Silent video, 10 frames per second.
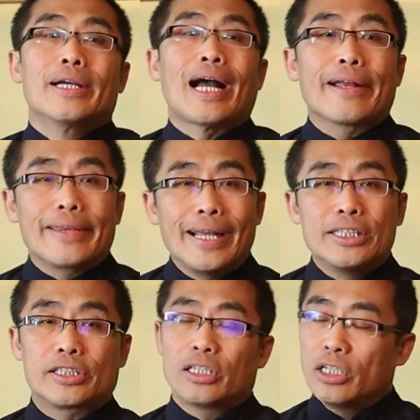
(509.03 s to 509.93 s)

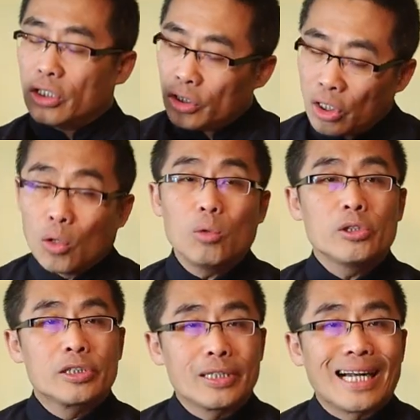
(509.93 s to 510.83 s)
contains no
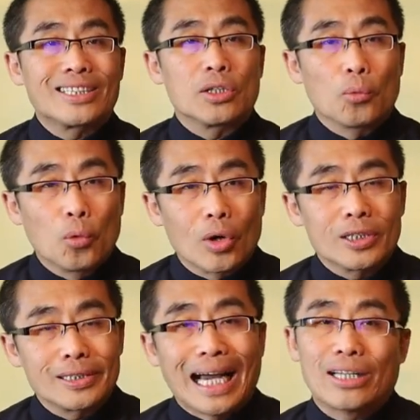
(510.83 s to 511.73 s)
such
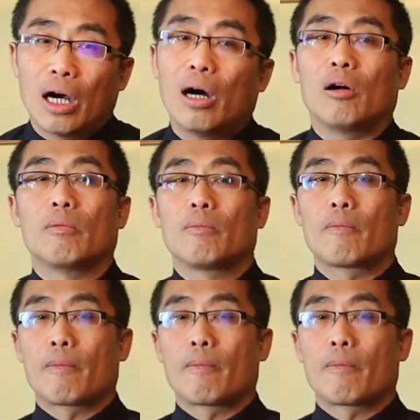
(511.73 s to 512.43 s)
words at all.